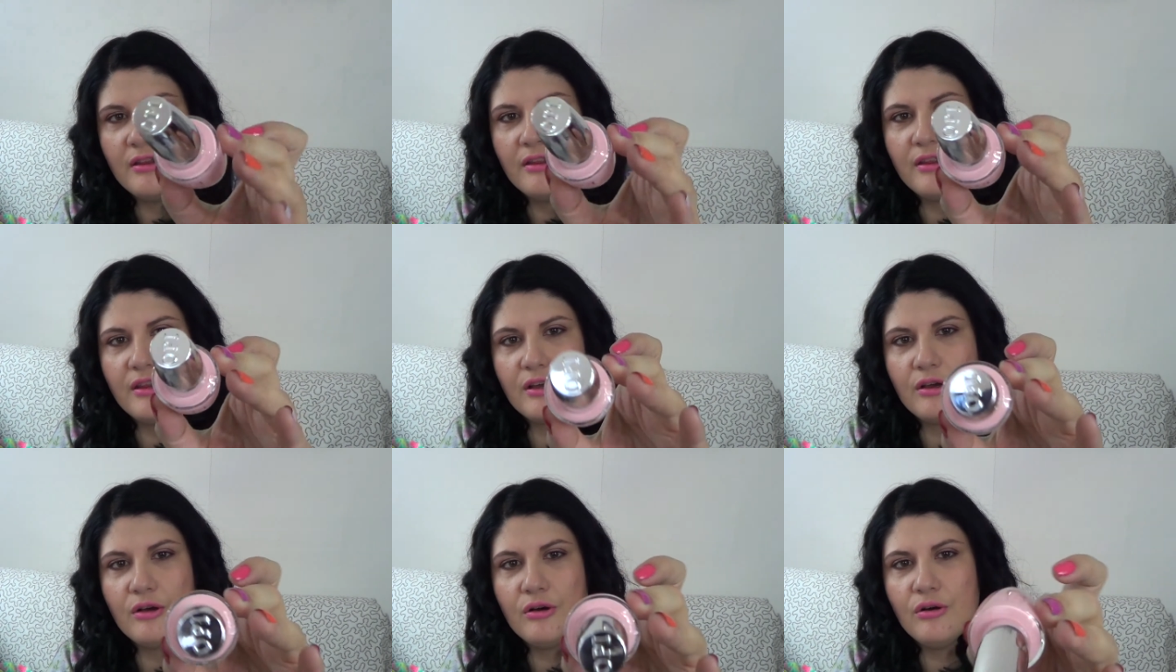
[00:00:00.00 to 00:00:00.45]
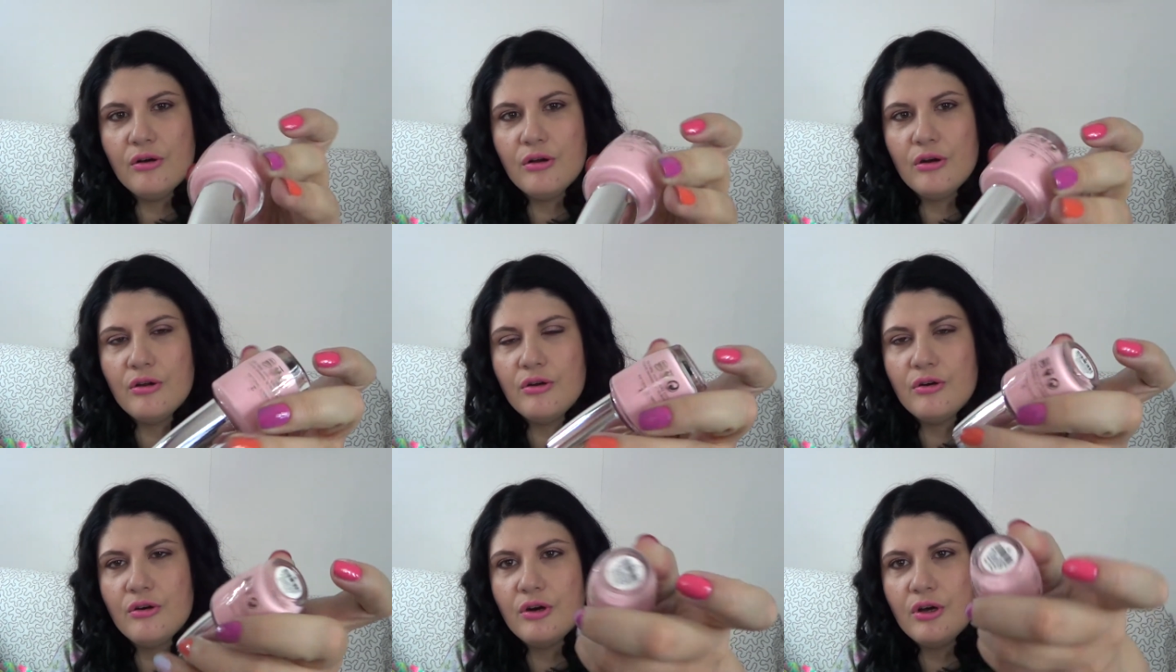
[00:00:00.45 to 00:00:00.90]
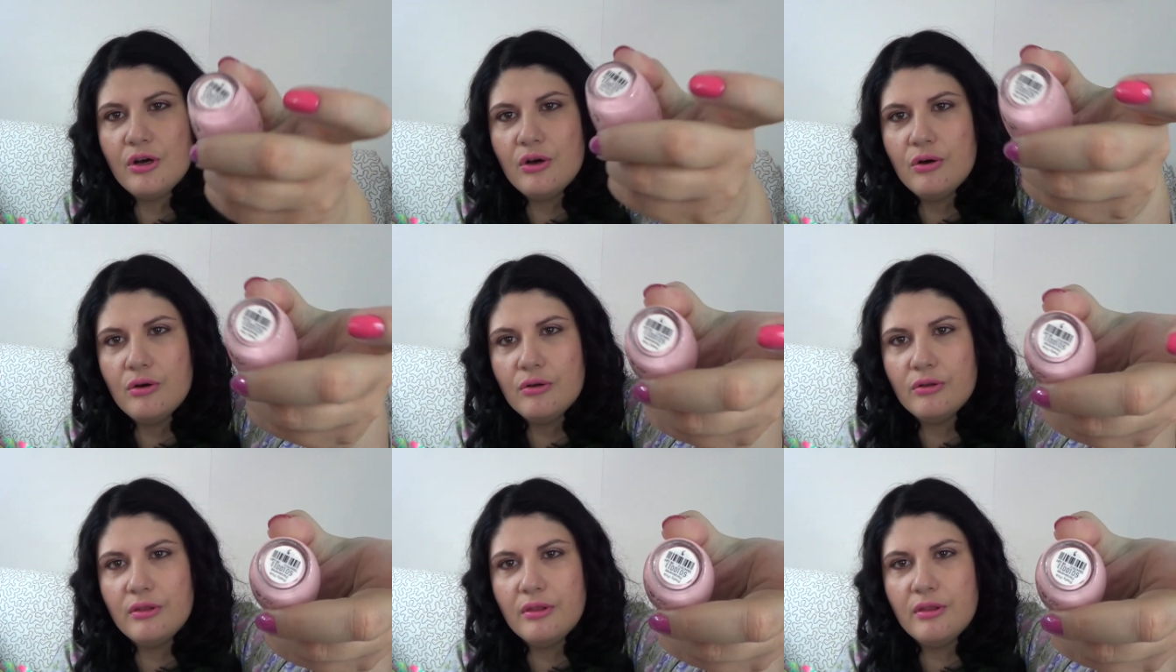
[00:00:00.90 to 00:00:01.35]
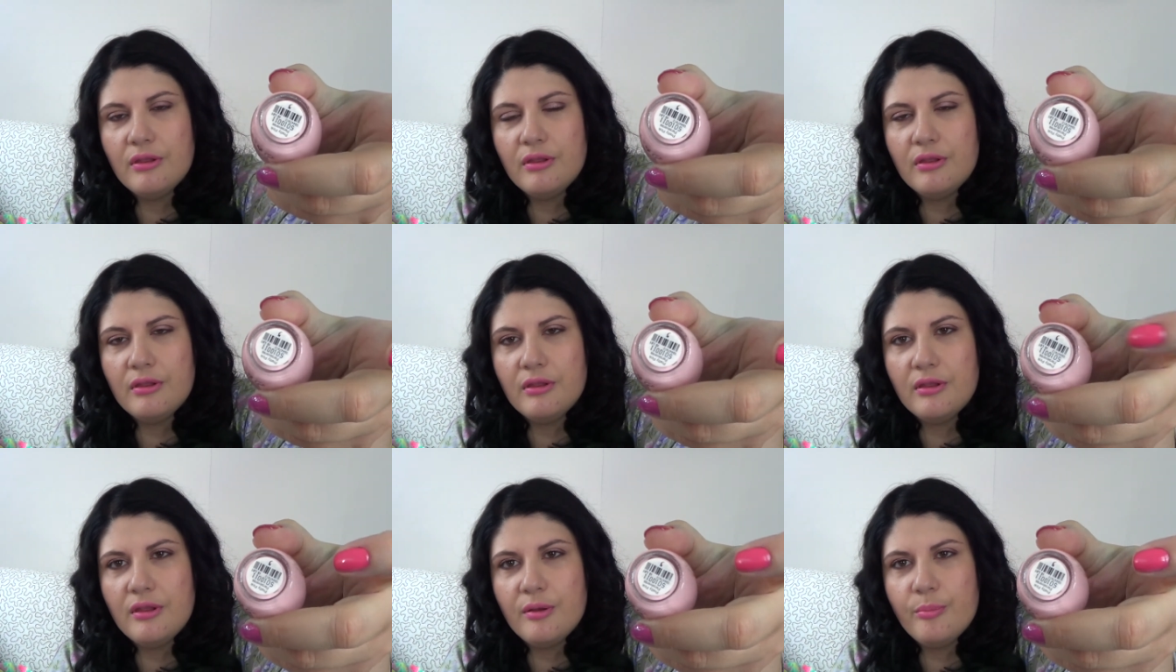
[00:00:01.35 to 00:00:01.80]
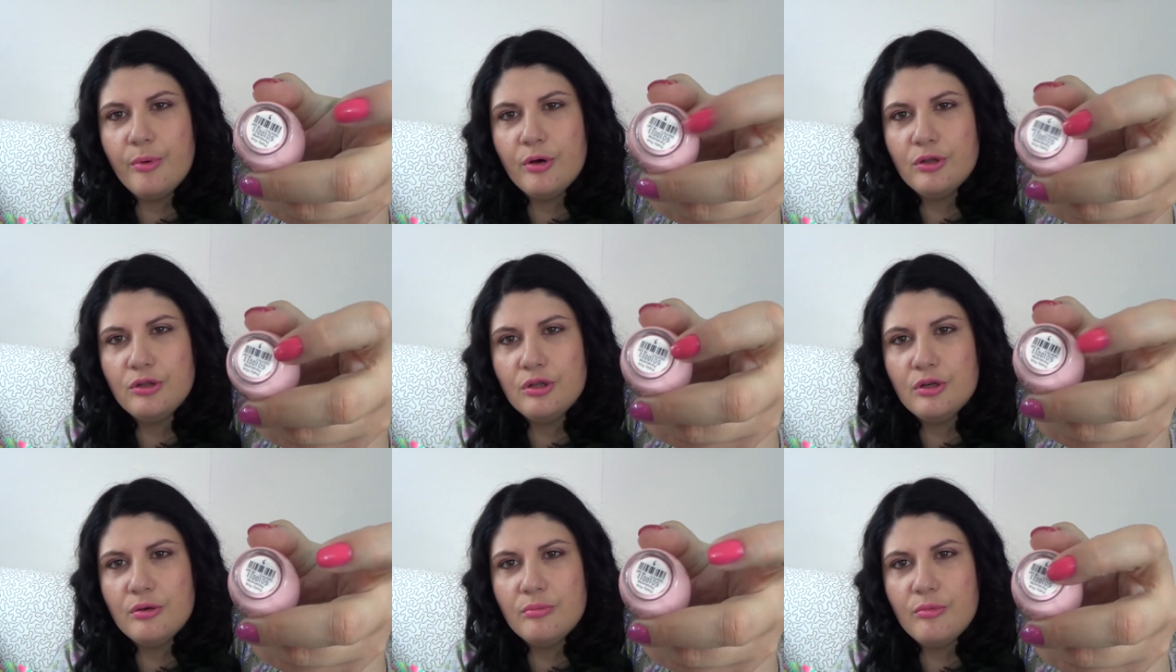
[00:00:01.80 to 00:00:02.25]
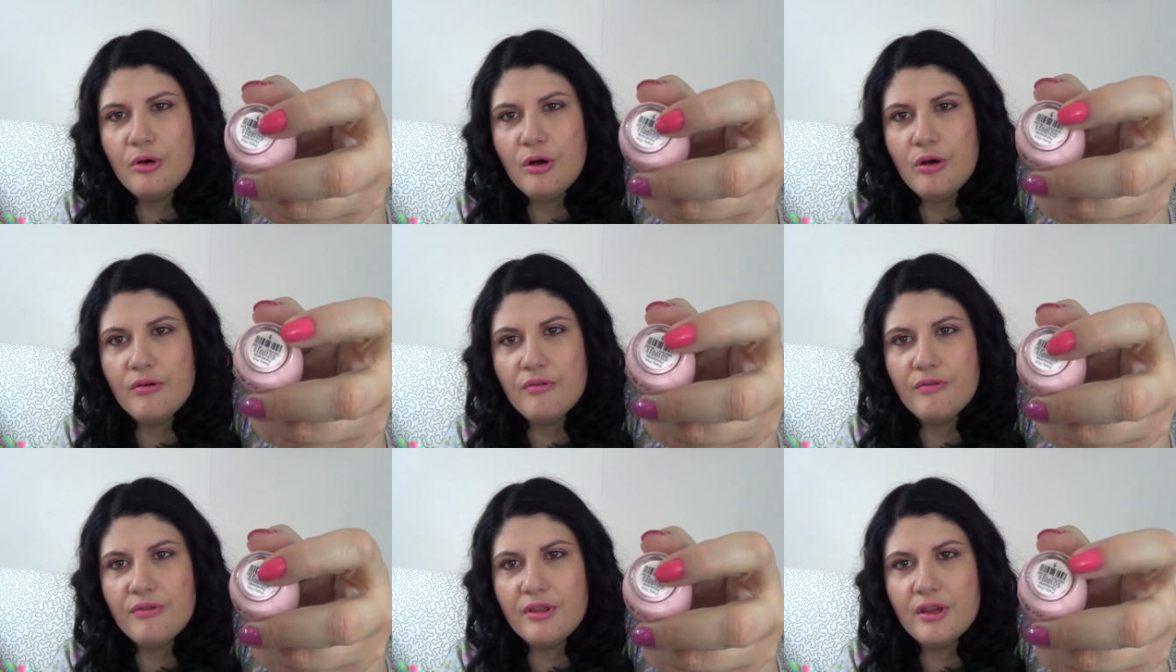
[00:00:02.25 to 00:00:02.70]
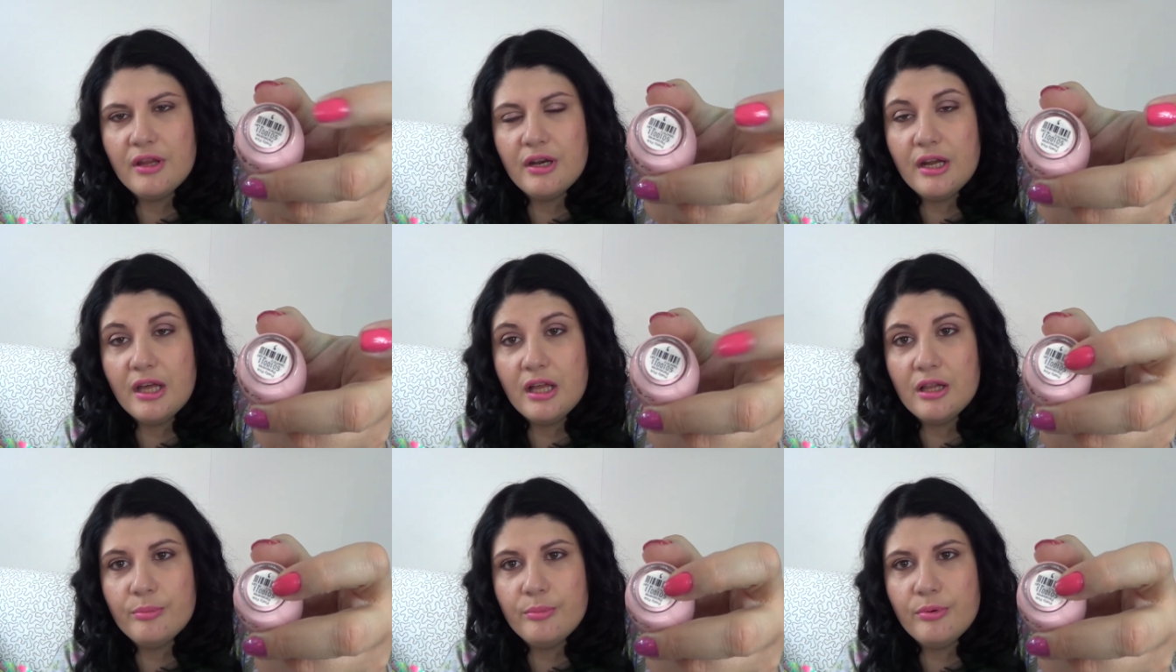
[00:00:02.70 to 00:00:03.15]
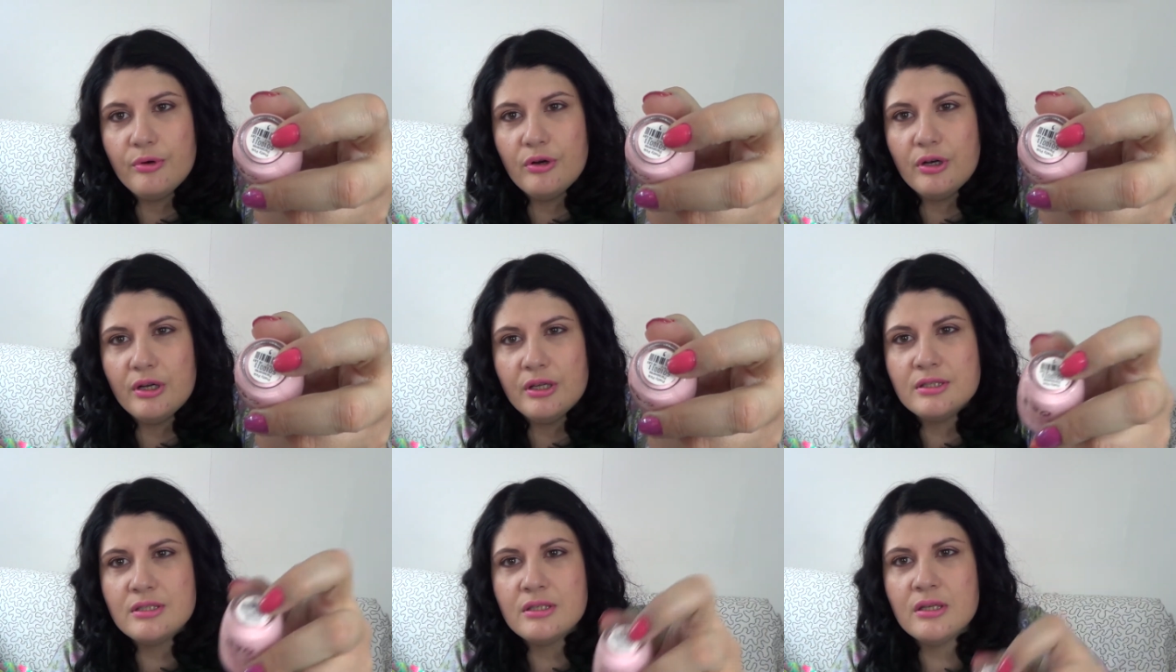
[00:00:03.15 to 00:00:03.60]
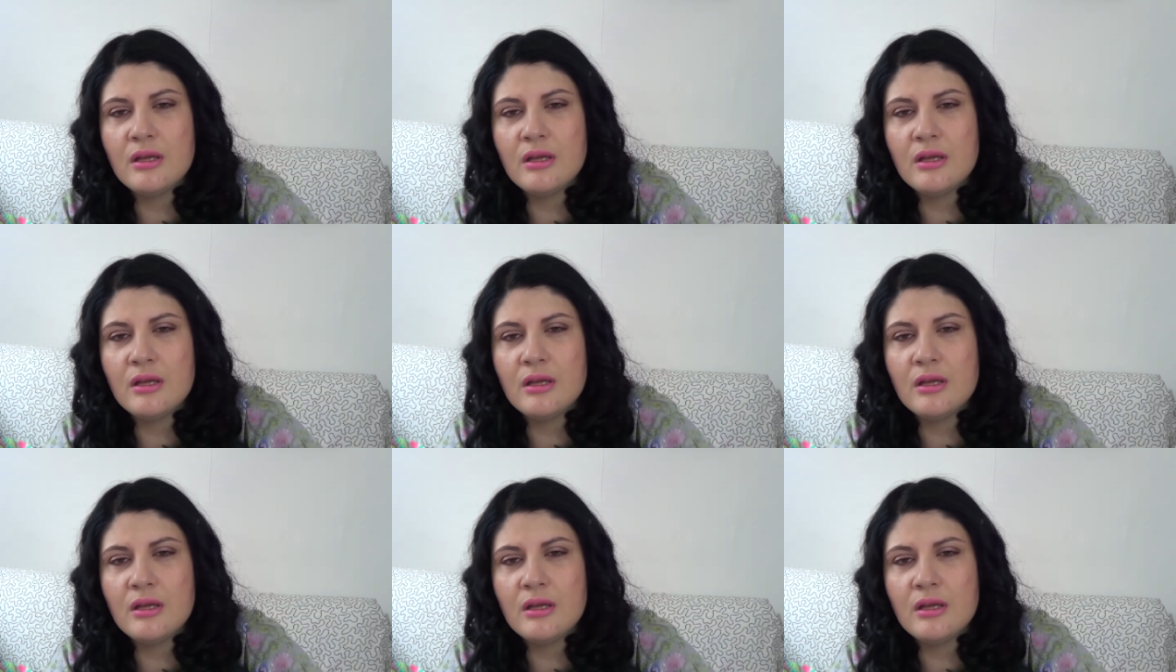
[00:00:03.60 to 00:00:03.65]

the color of the bottom of the nail polish.